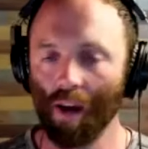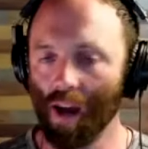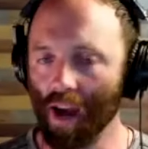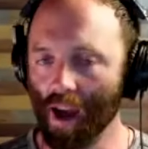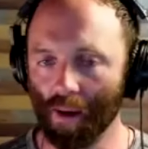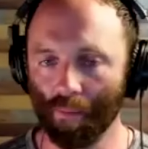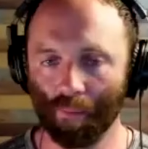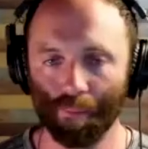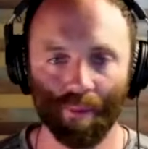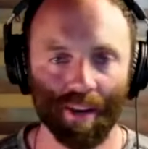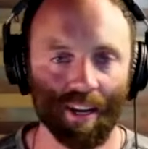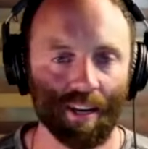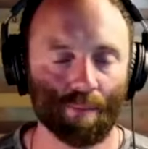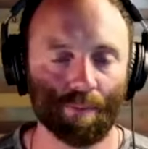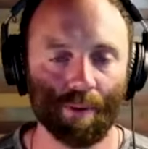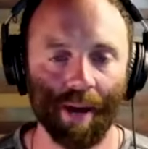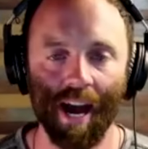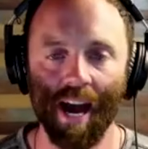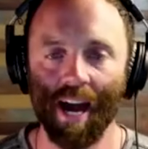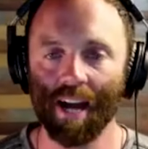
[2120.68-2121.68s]

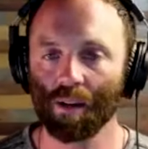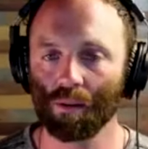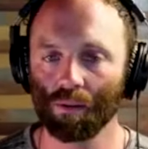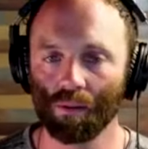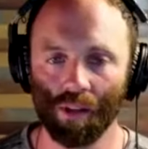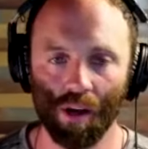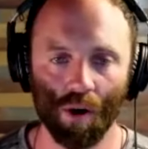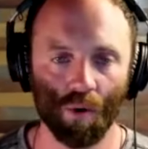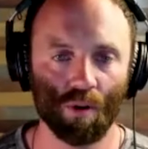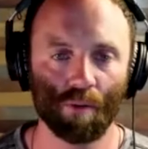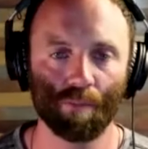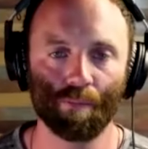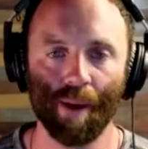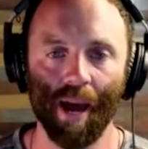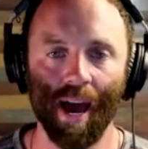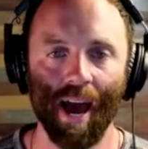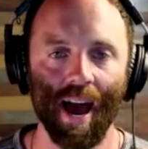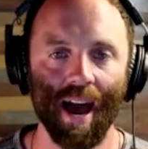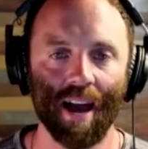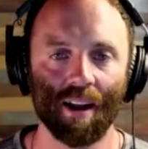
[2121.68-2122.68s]
mid-back, lower
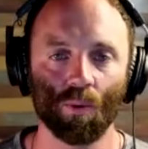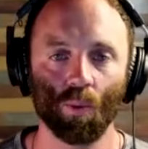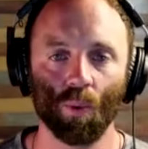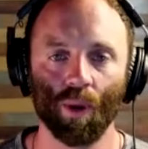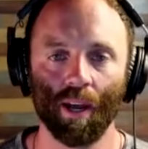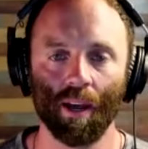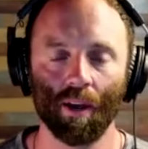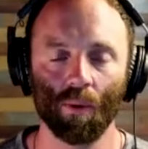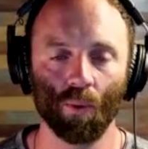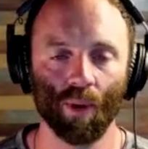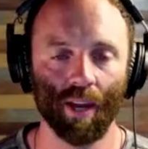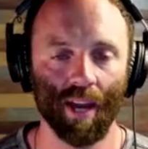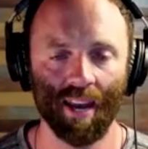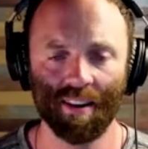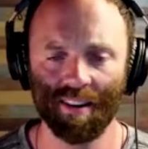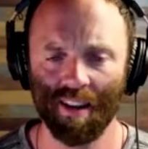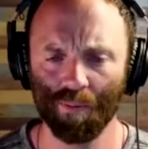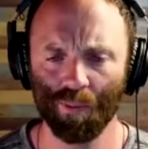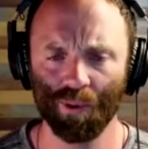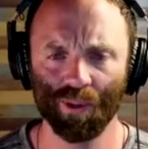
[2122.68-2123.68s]
back. We end
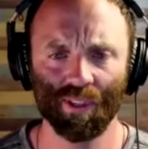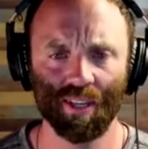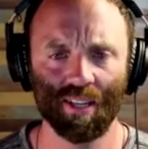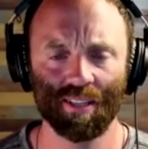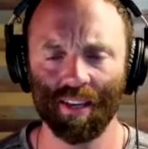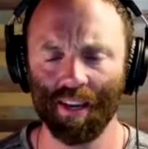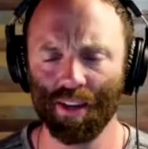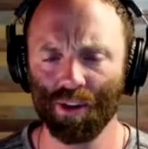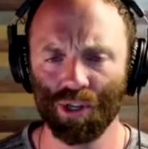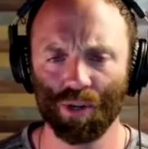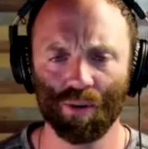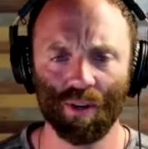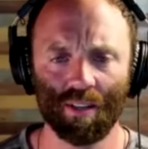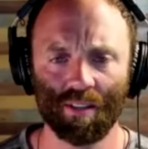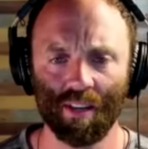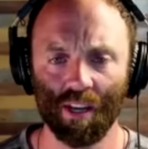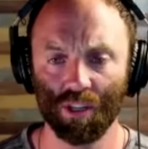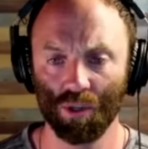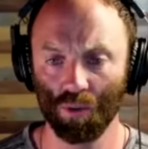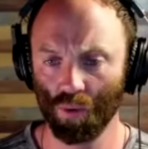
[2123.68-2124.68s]
up with these injuries
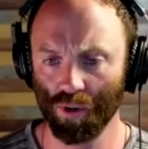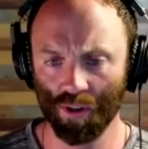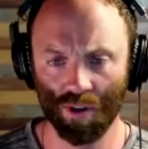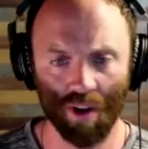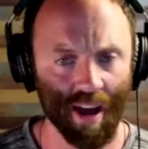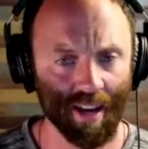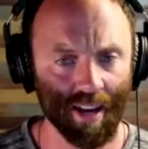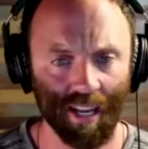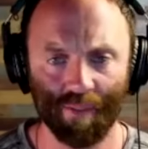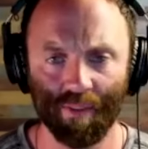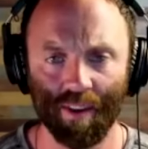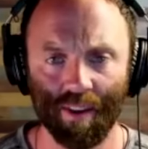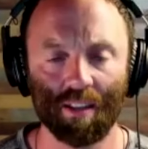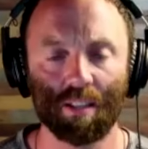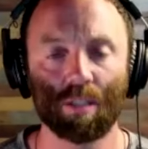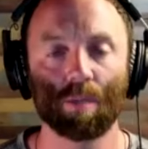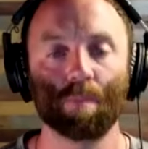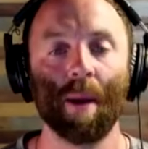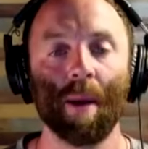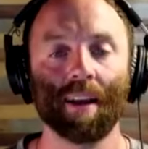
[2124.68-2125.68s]
that you would not even
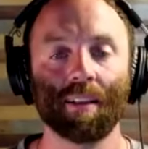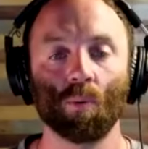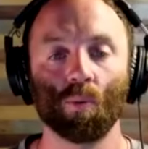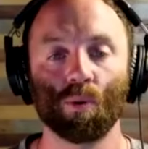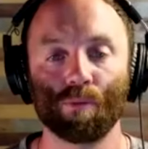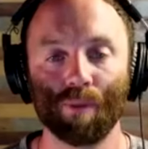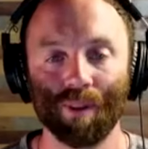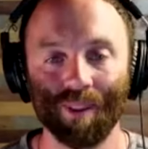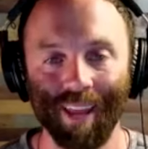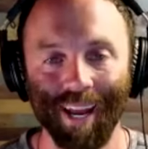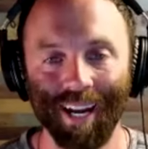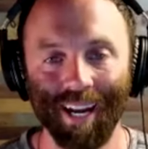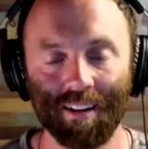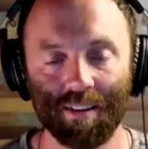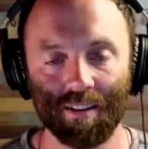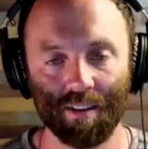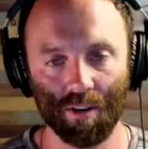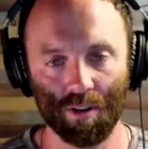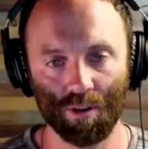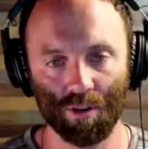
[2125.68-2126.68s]
expect were related
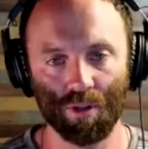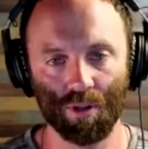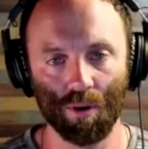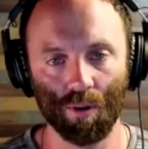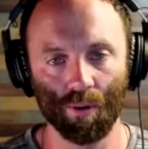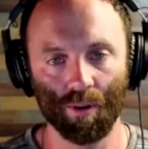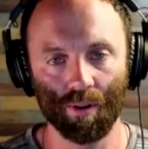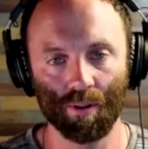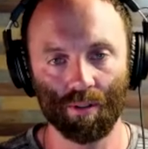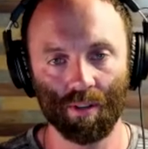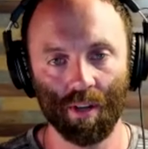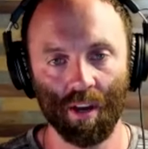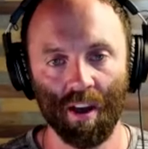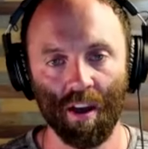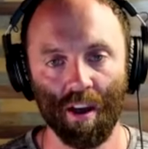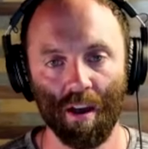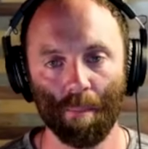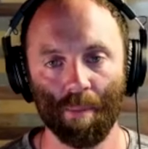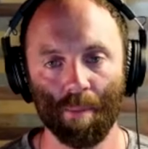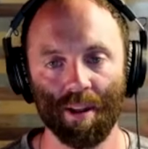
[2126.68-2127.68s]
to your shoulders,
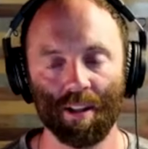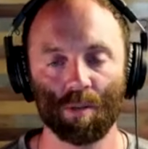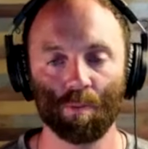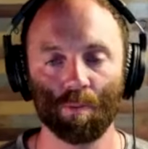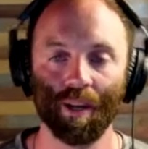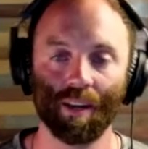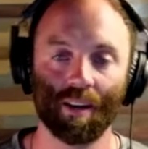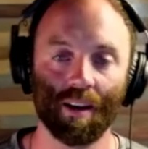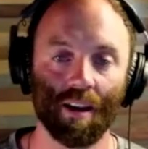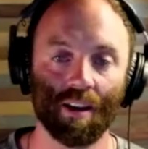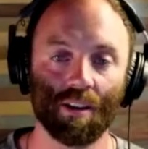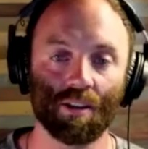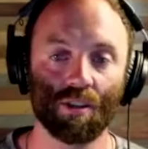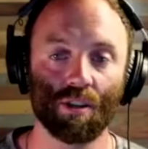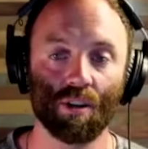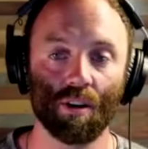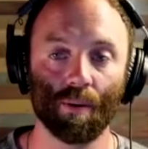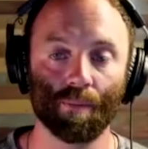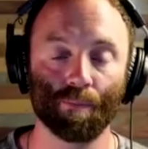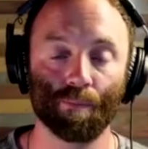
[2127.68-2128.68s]
but it's because
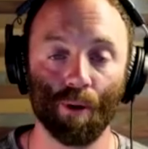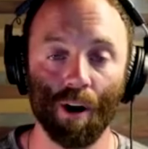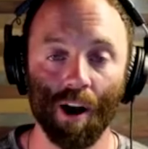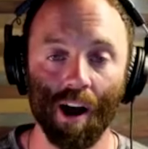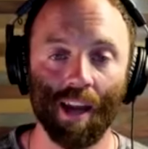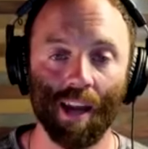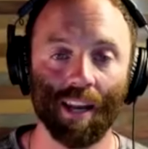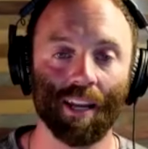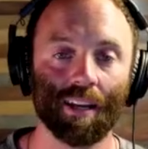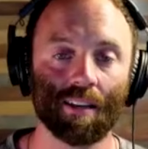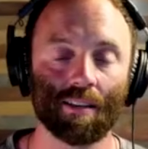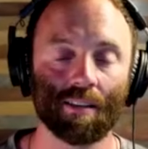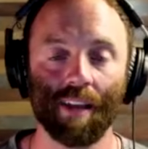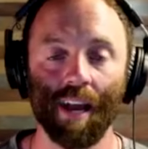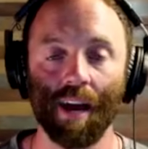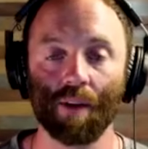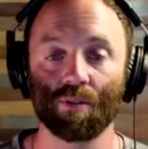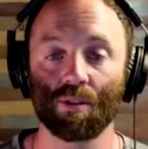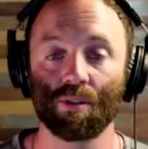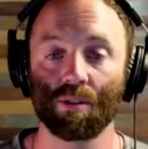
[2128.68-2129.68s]
your body is
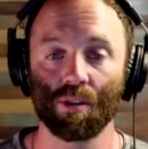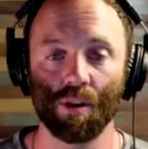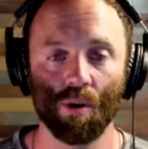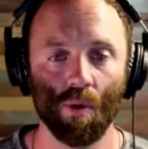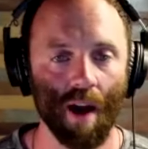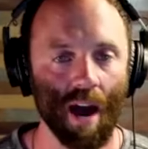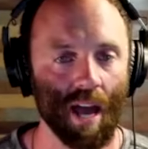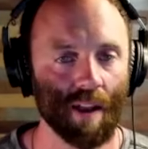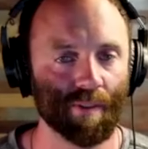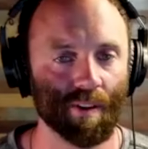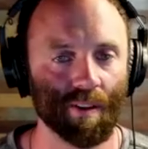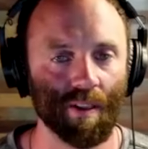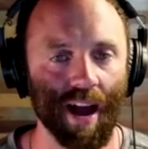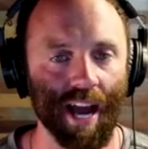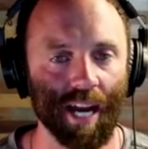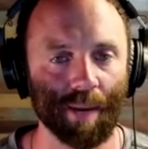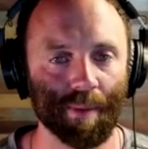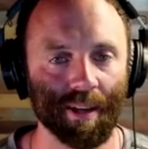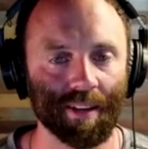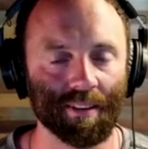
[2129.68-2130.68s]
now so out of
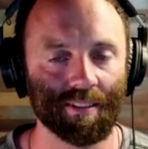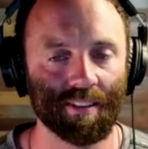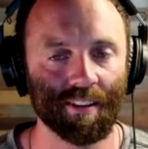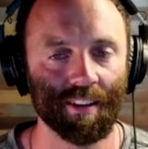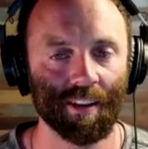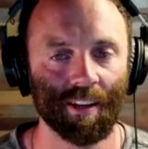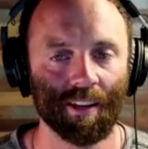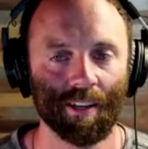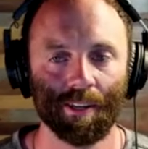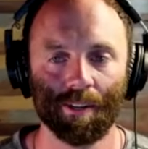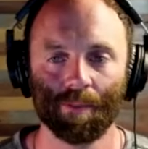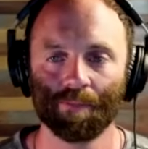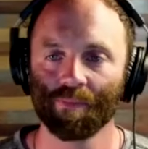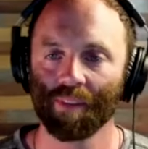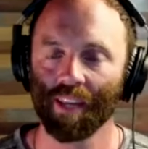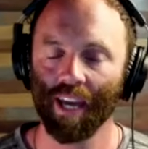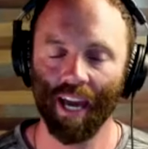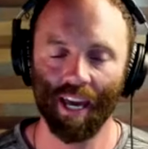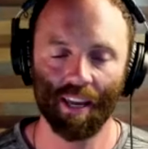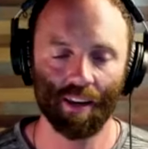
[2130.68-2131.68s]
alignment.
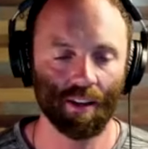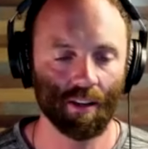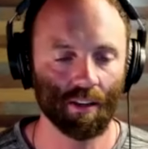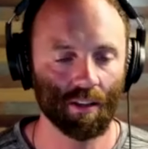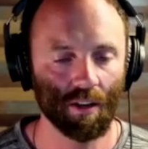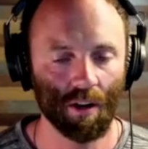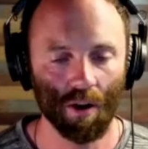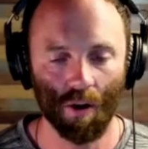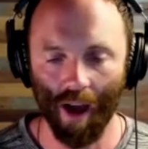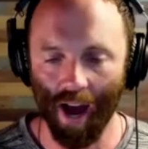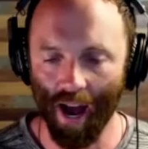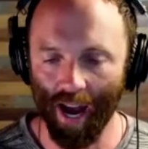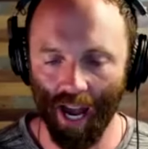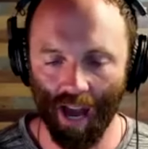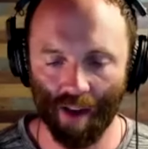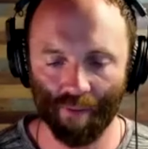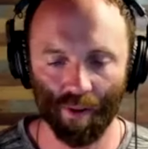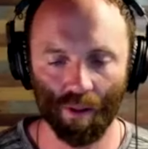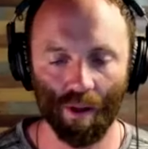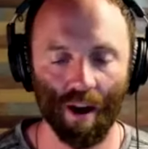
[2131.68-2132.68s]
And, you know, I
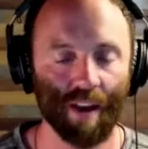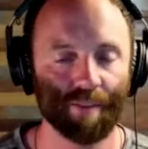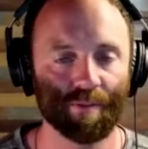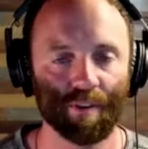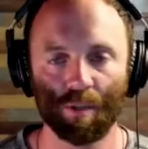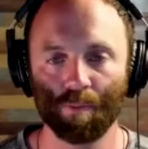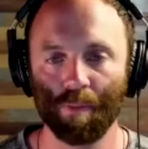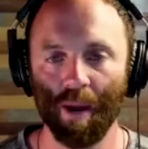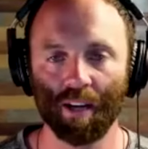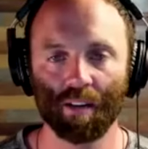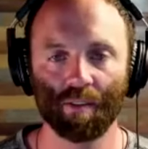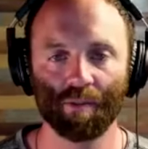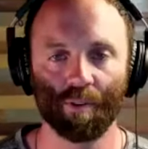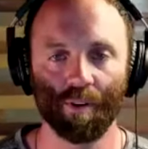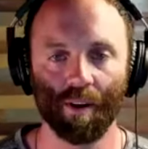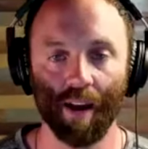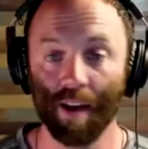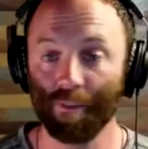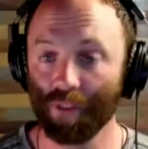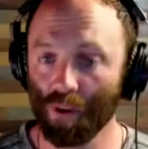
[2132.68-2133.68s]
have a lot of respect for
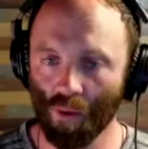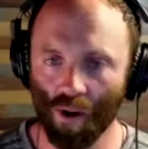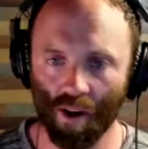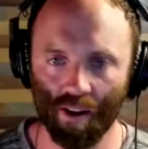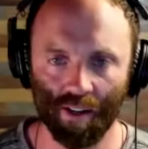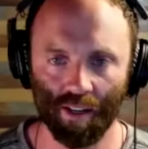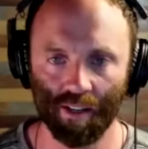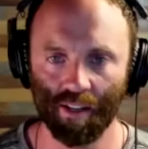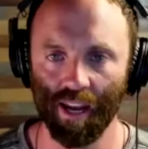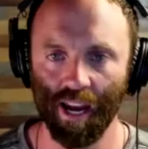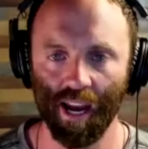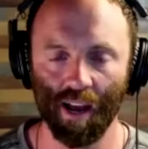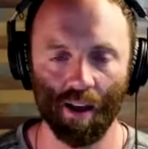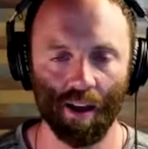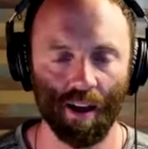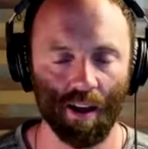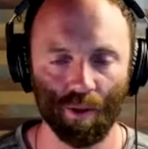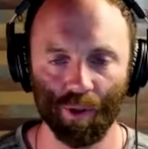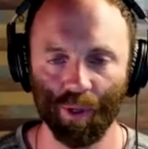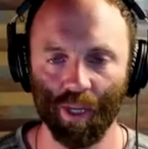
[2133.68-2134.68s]
everyone in the
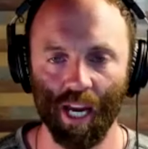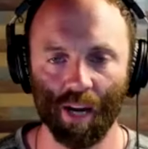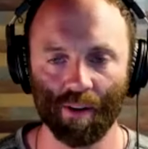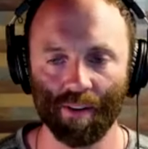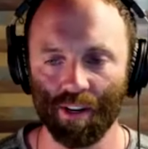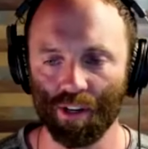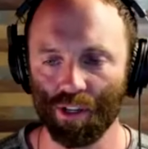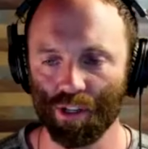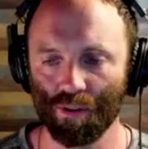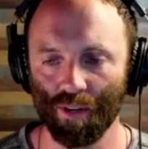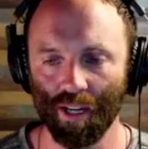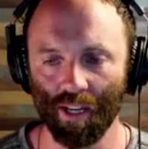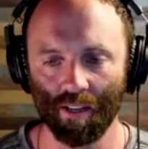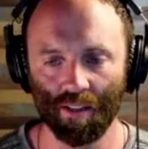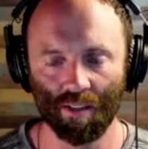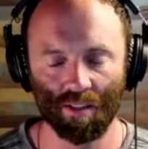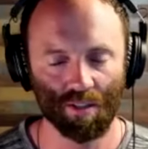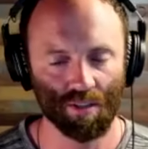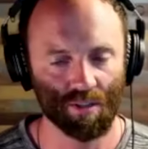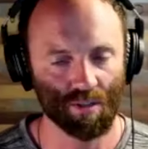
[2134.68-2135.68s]
healthcare industry, and
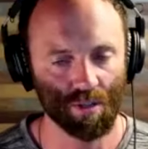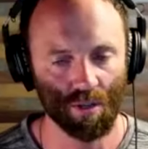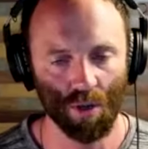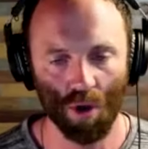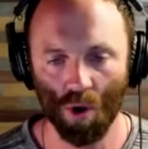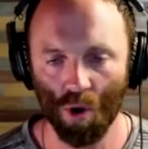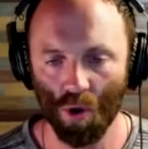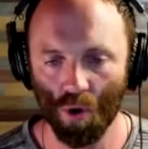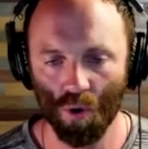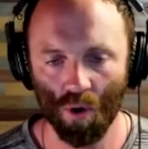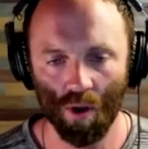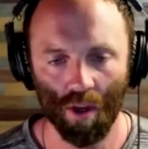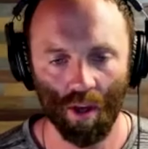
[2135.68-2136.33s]
this is no